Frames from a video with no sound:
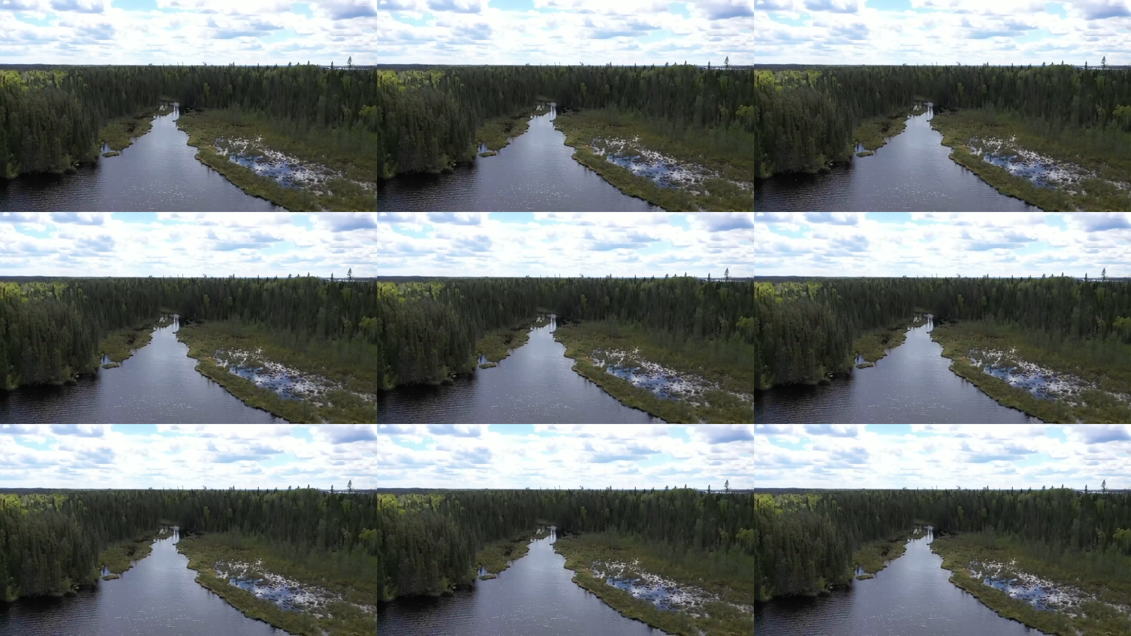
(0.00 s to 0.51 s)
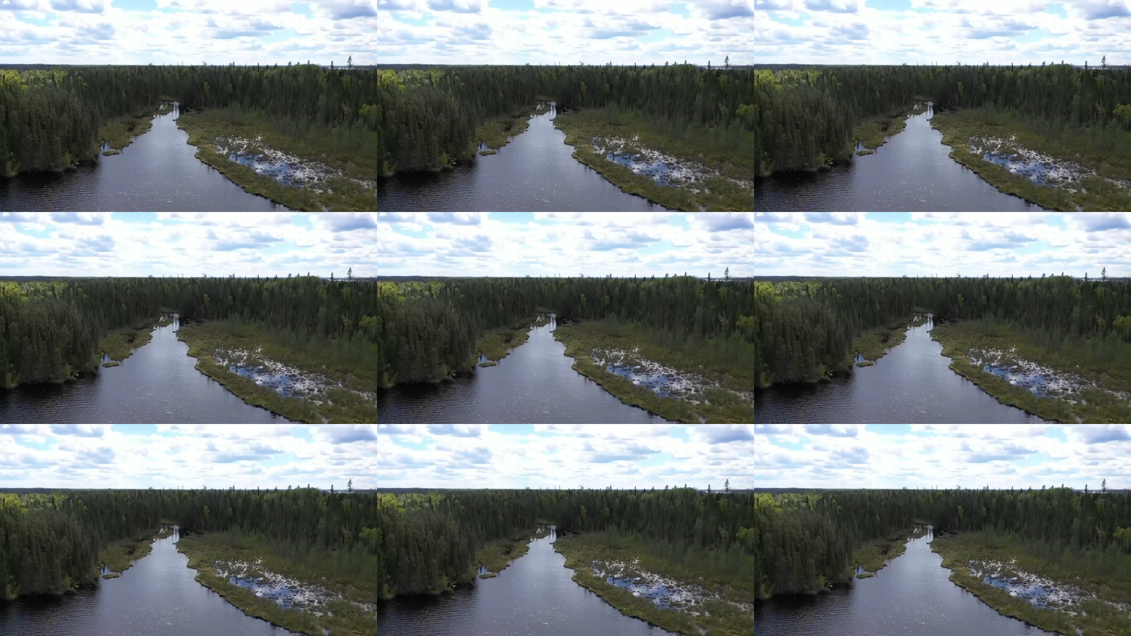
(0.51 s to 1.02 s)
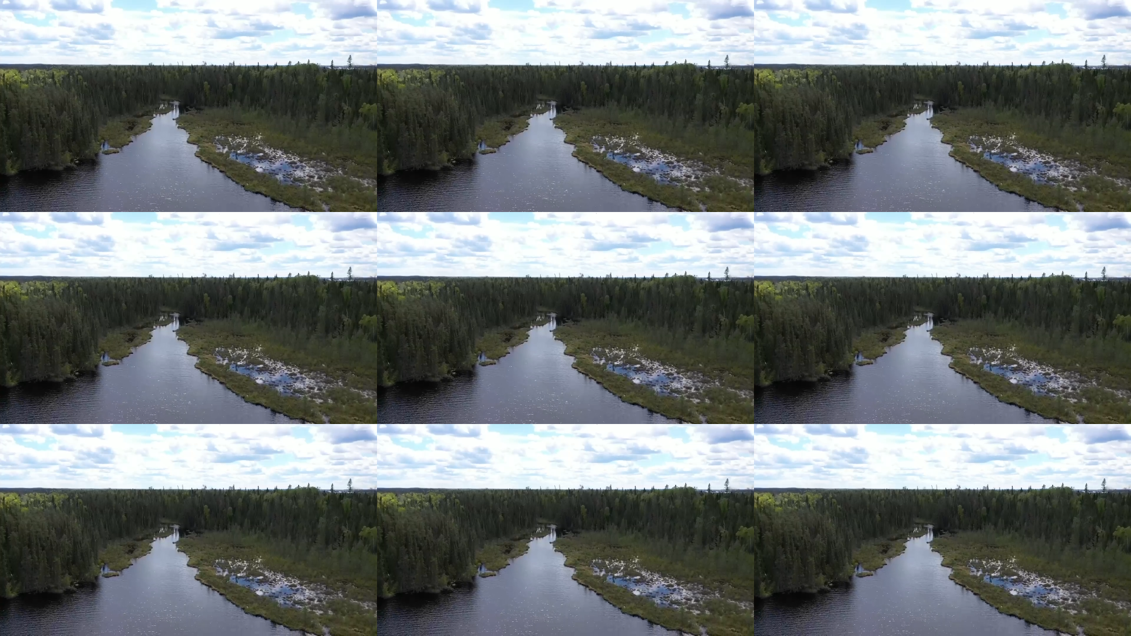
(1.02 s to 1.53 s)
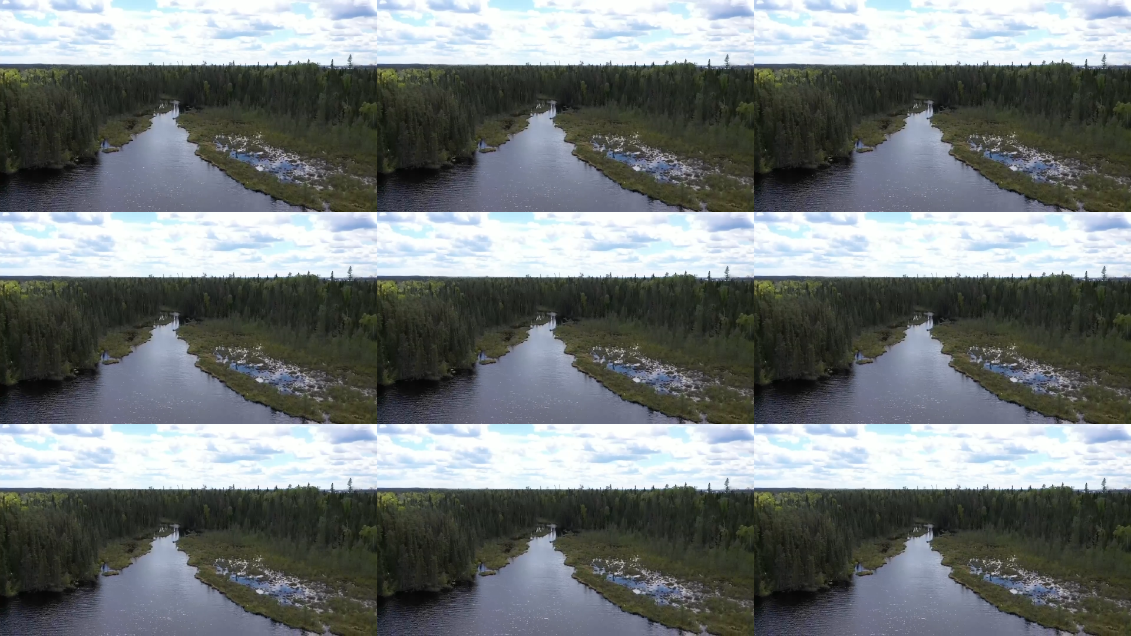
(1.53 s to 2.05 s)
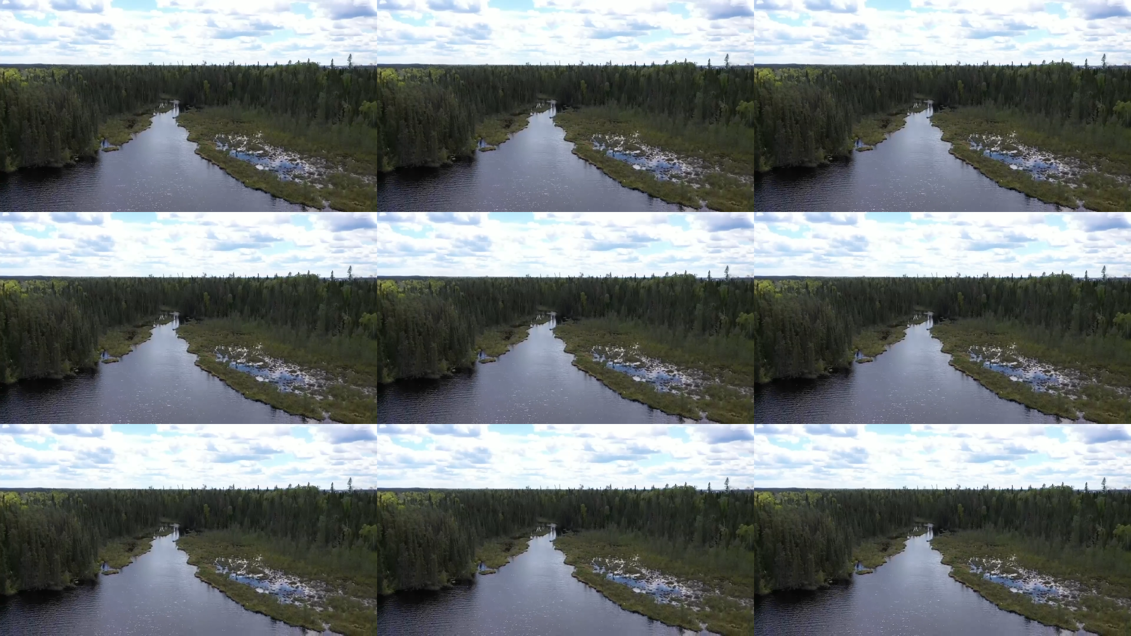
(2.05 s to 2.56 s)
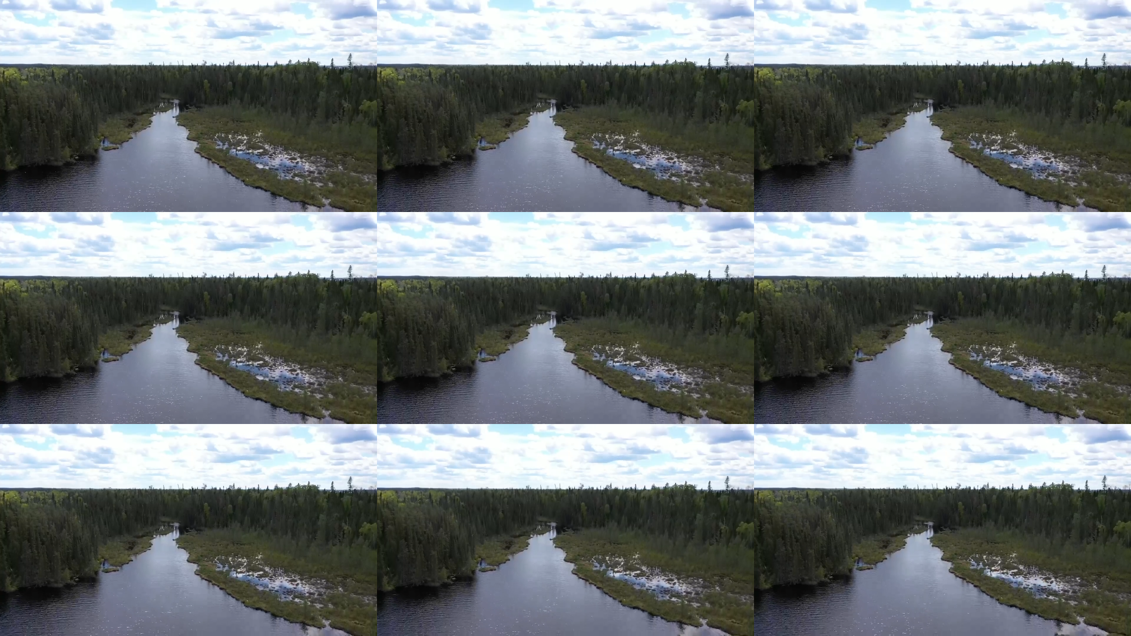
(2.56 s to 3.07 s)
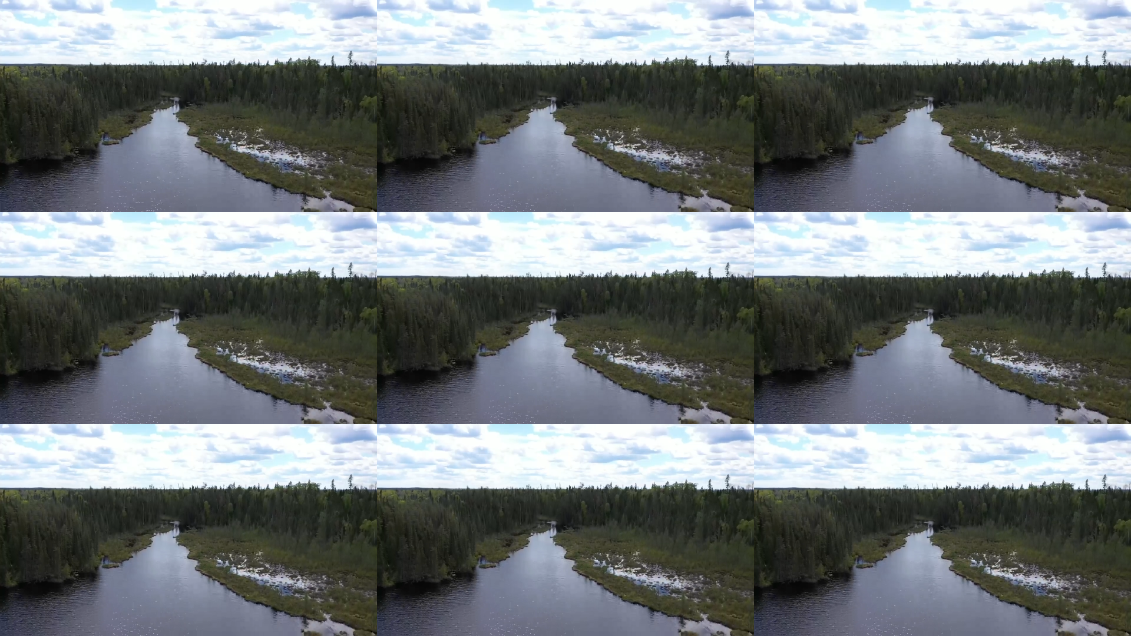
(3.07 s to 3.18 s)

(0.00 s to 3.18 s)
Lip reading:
(no speaker visible)